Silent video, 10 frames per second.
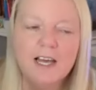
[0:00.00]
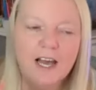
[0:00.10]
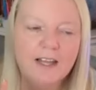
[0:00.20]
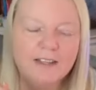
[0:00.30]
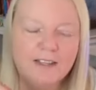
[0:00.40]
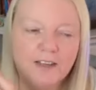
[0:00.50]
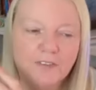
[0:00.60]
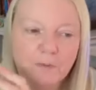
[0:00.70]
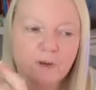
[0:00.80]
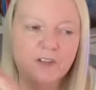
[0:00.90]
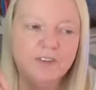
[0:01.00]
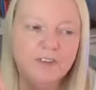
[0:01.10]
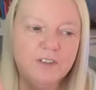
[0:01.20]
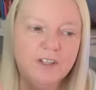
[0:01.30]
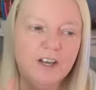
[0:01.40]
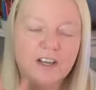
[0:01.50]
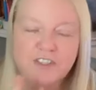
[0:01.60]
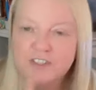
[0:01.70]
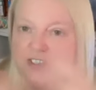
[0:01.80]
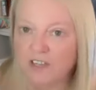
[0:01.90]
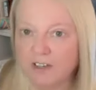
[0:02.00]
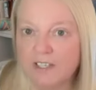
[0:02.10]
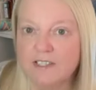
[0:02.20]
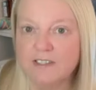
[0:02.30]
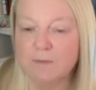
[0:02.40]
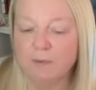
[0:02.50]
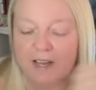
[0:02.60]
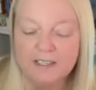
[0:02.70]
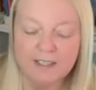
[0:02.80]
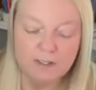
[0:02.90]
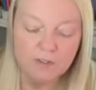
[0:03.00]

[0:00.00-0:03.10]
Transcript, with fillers: and the other one I just started as a blanket.